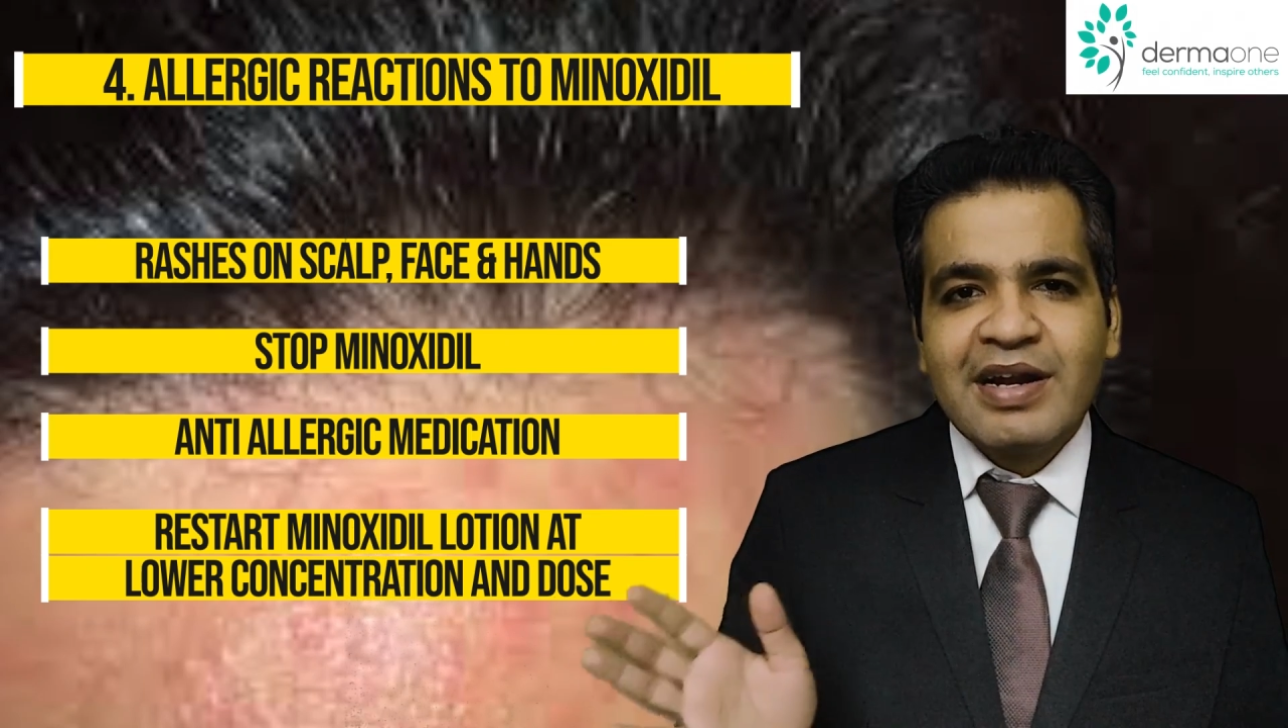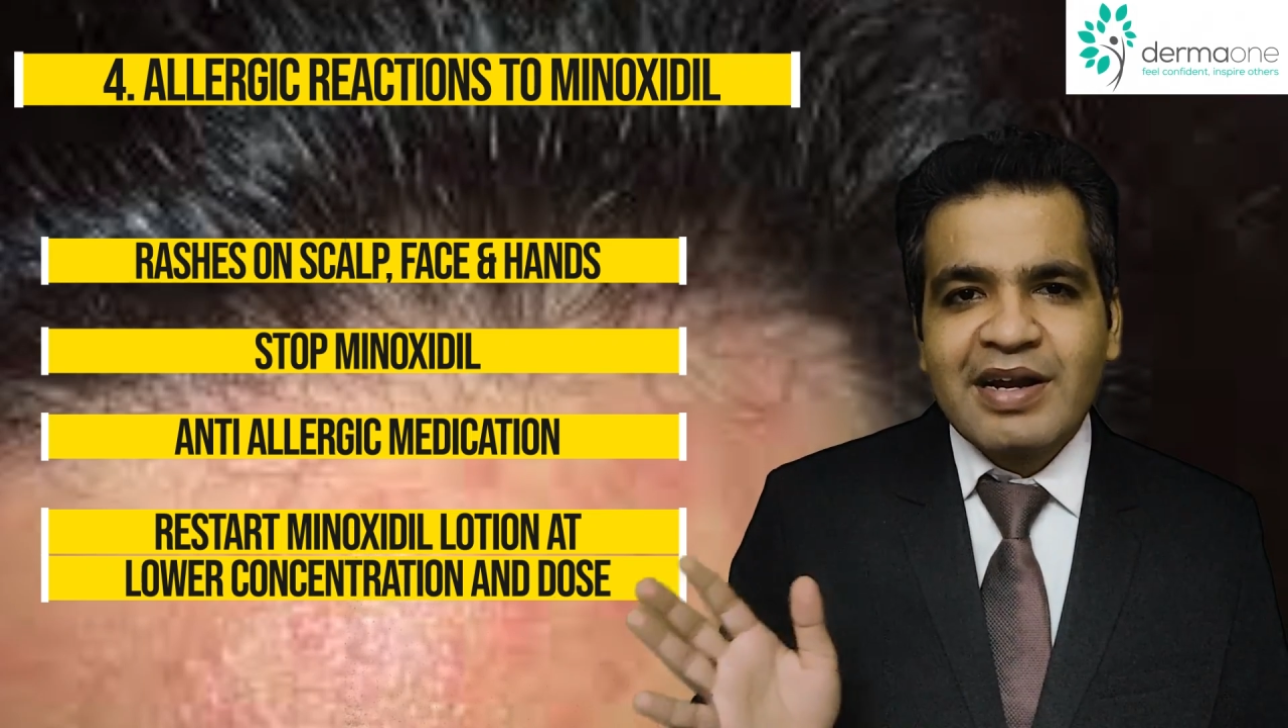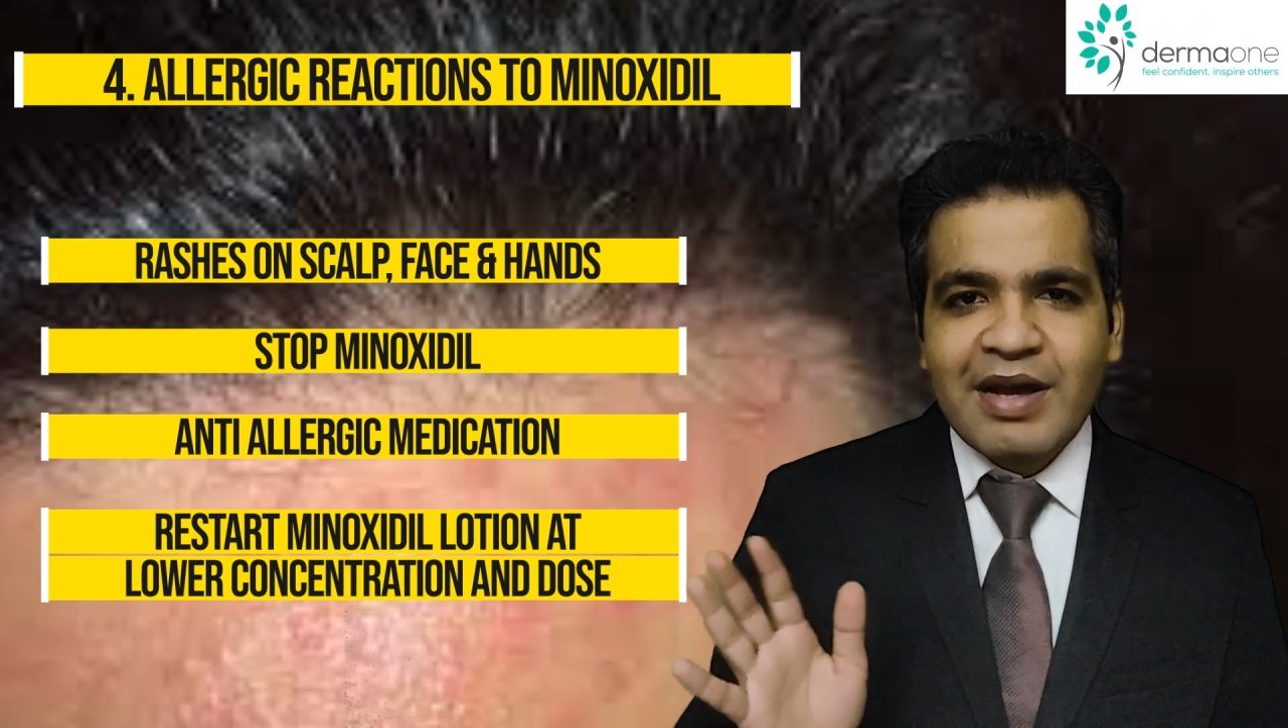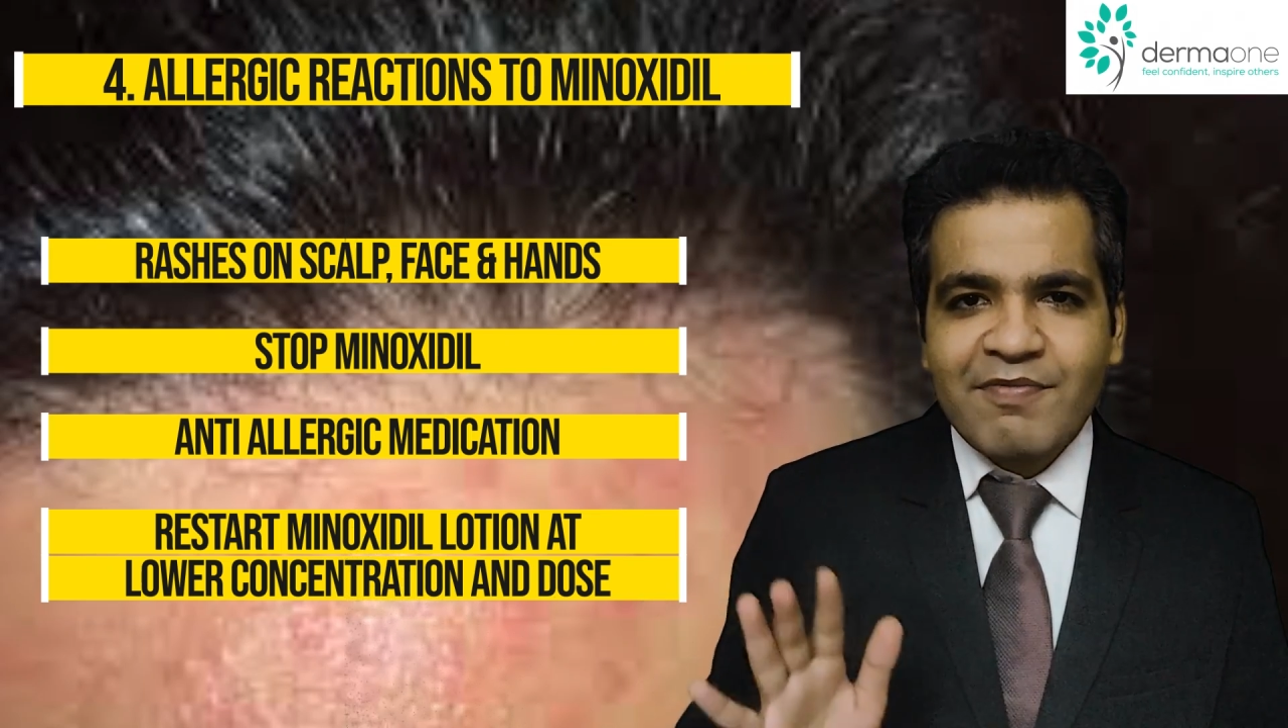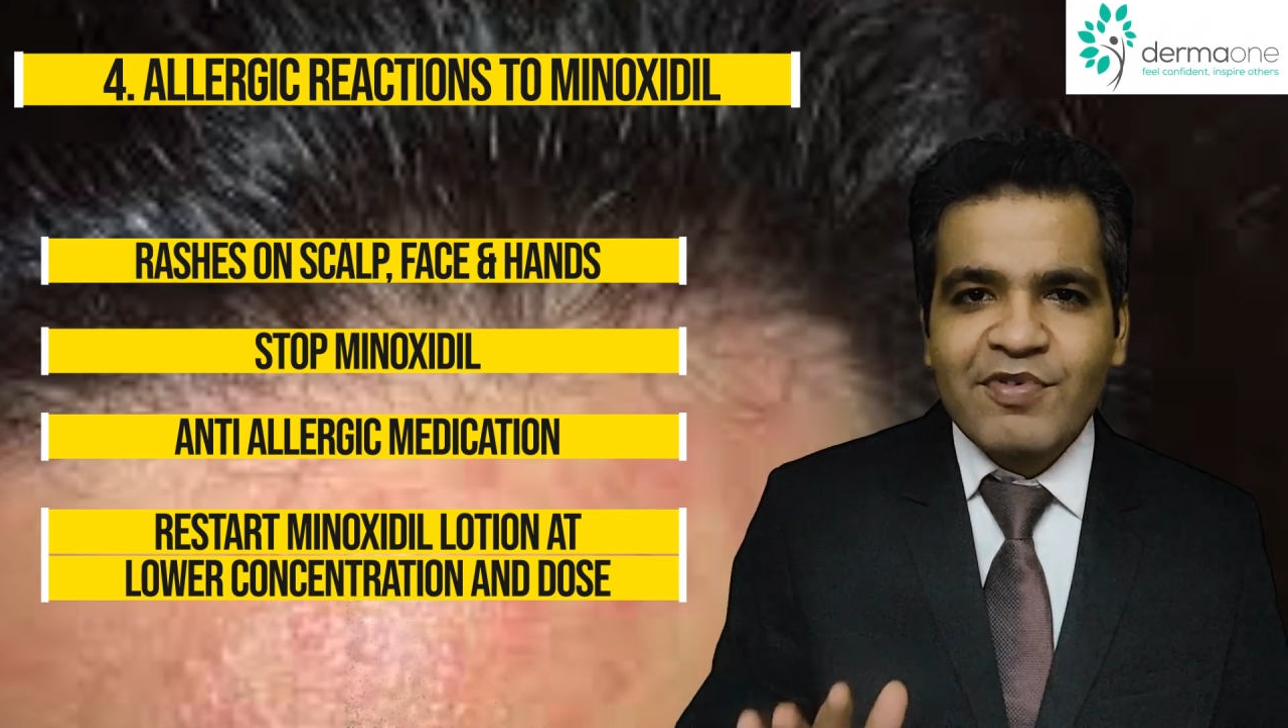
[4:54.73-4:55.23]

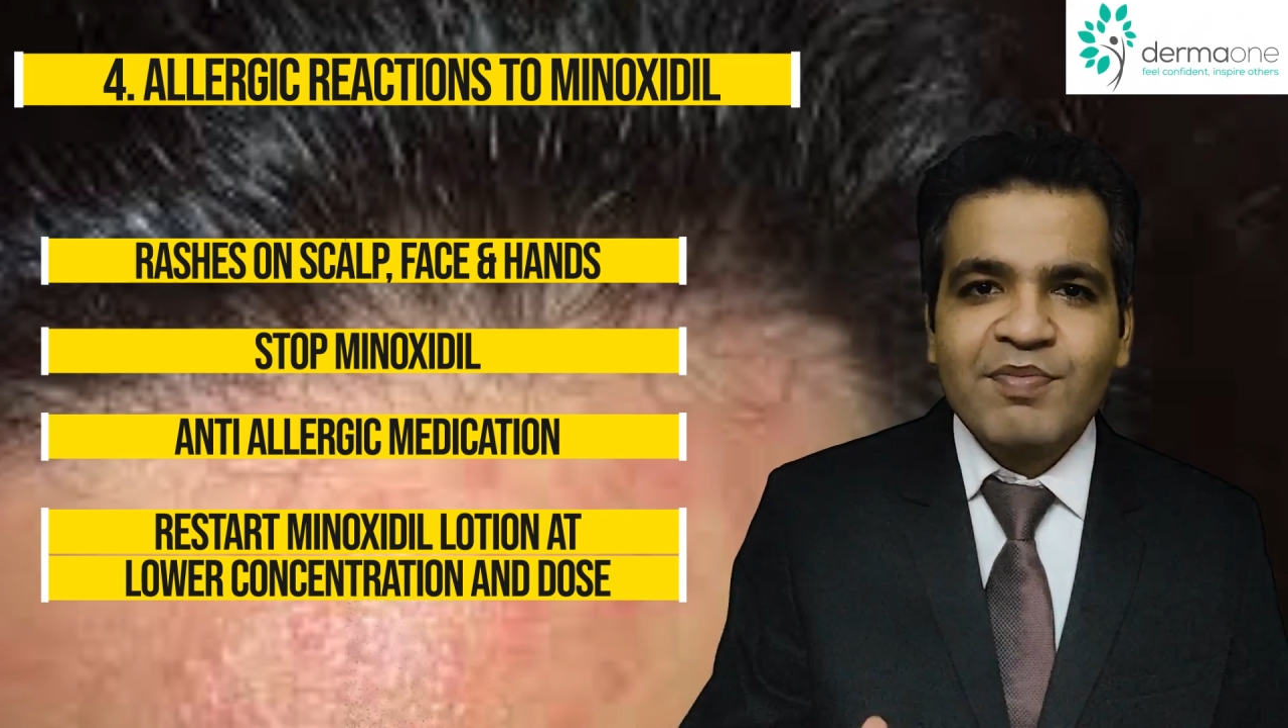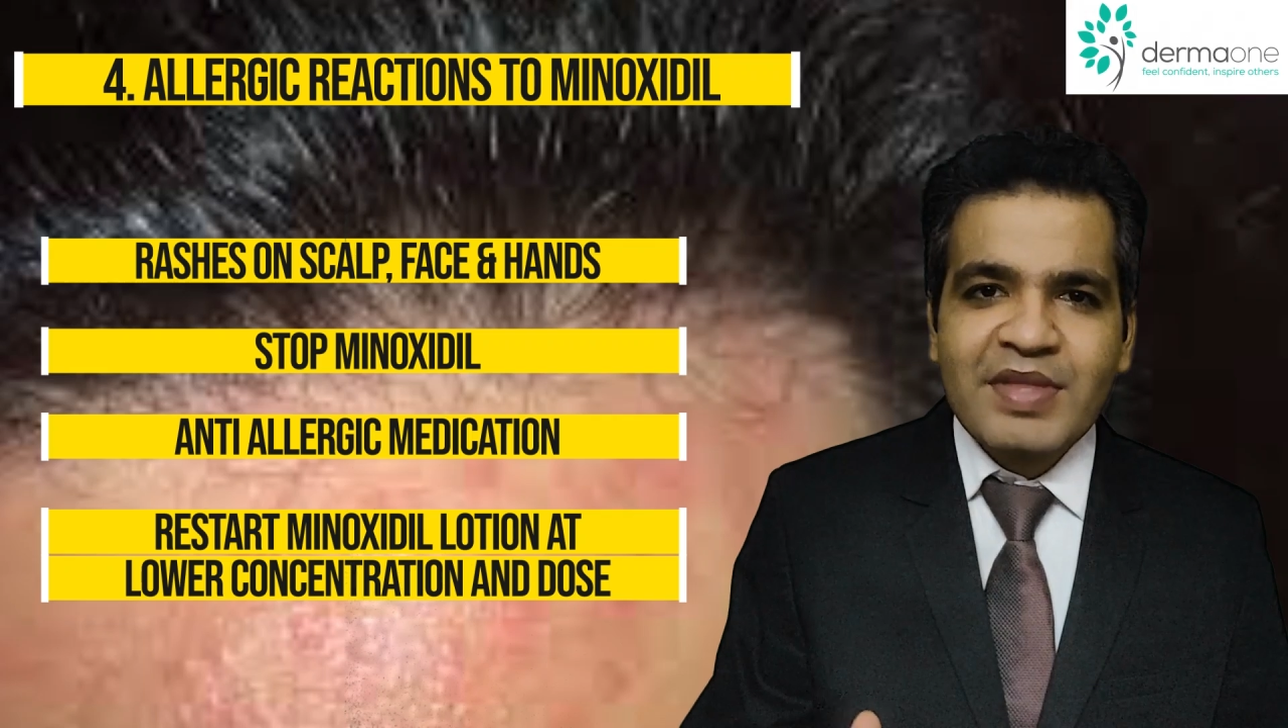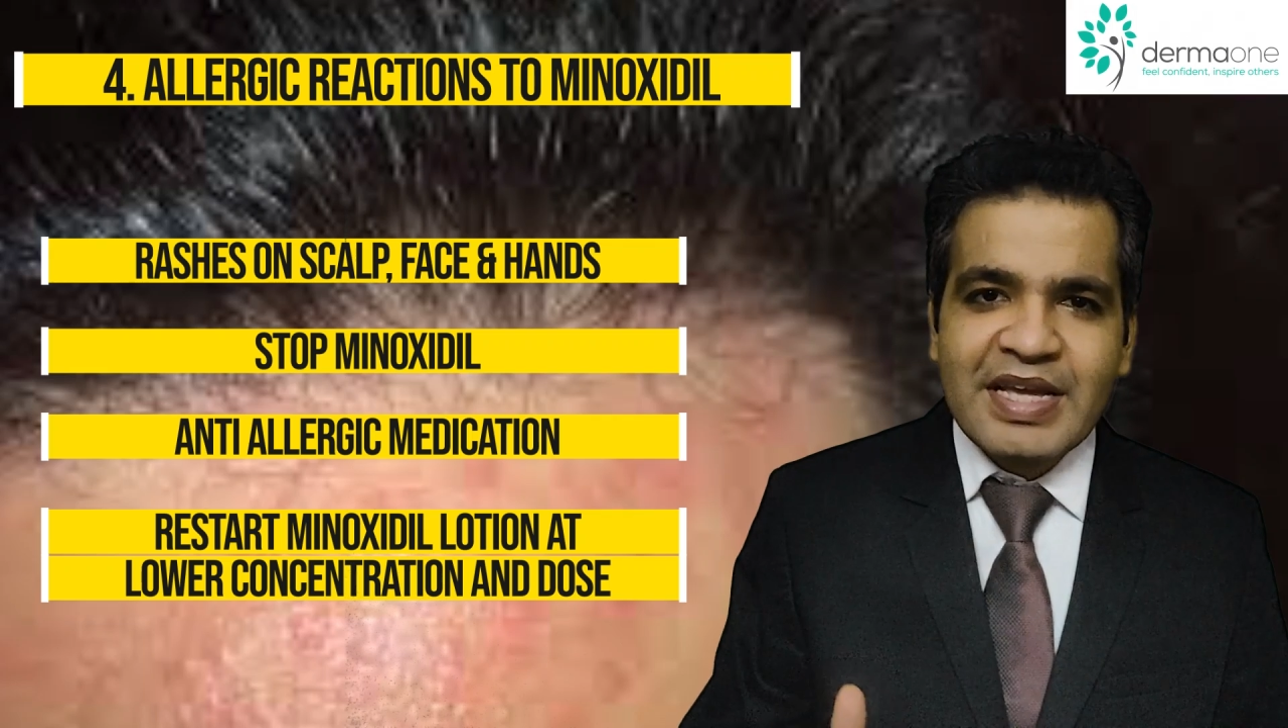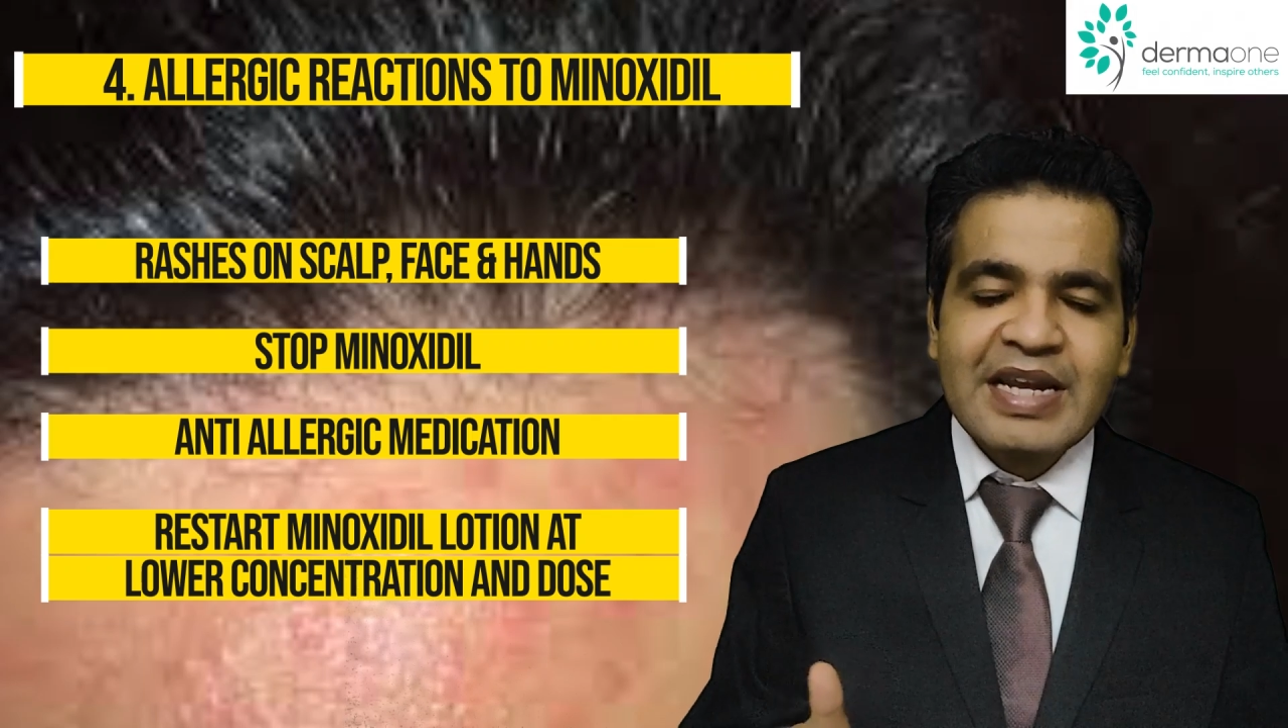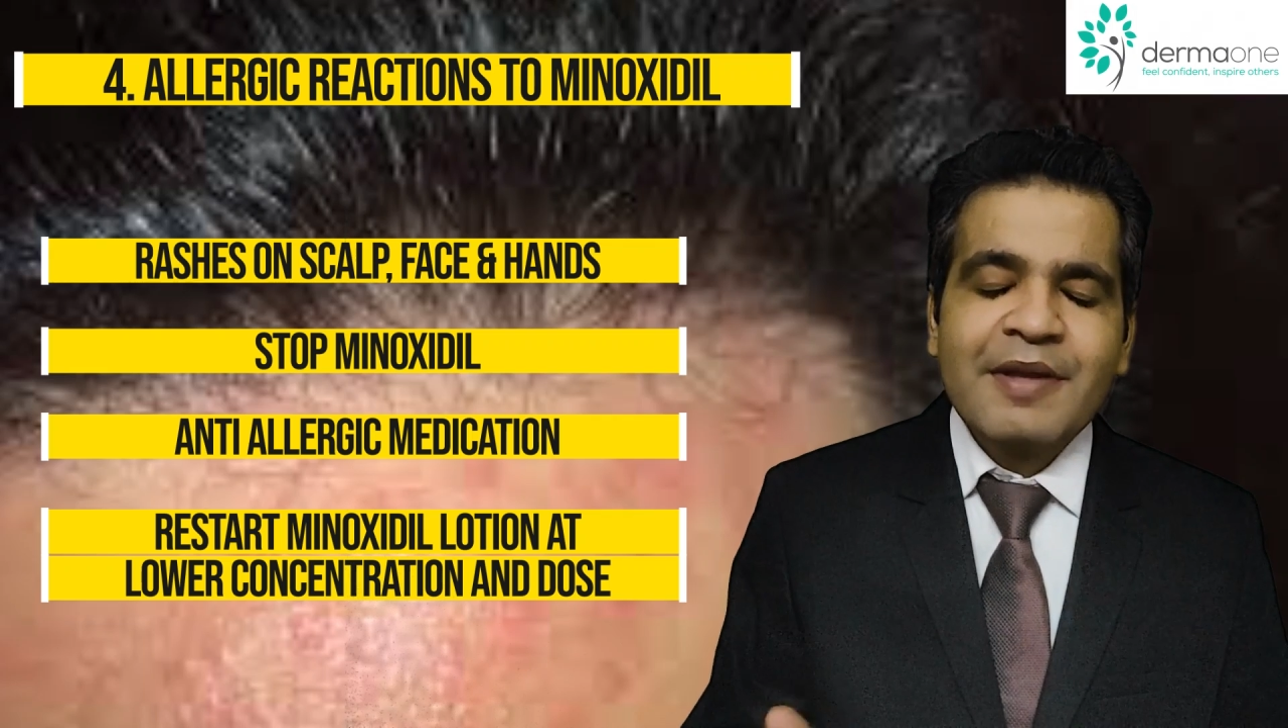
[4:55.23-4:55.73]
it up from
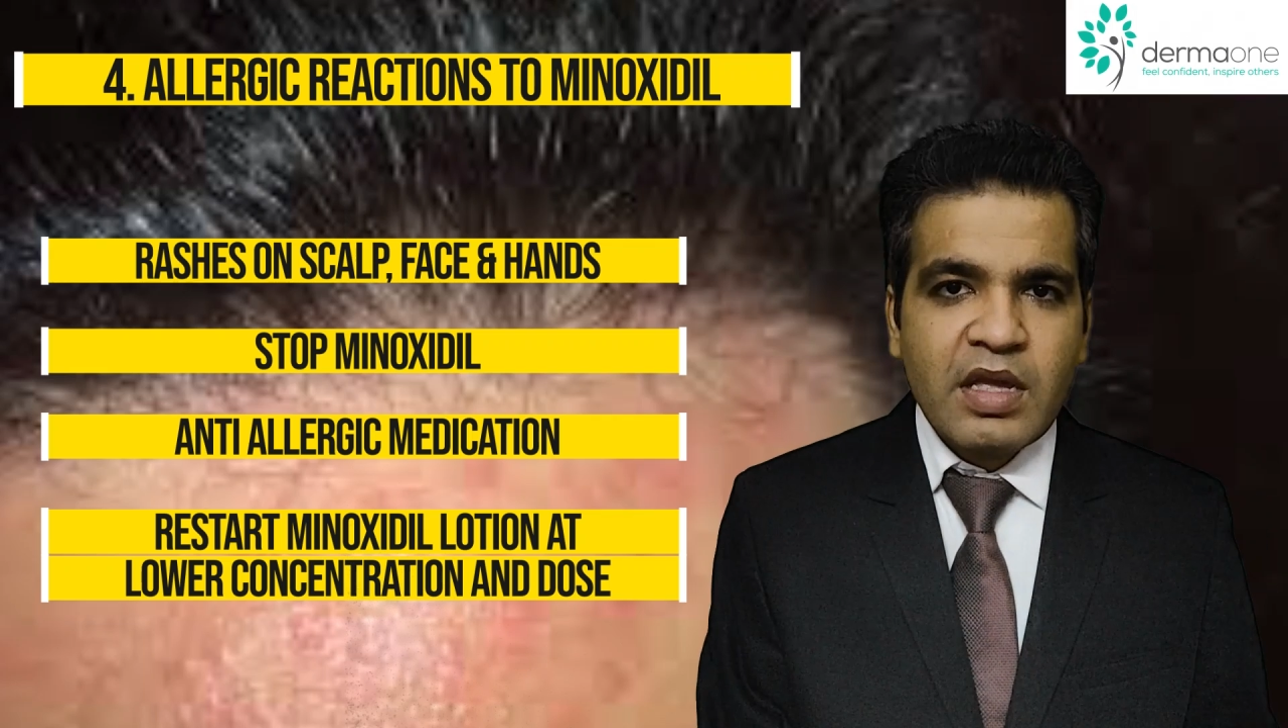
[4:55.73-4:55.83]
there.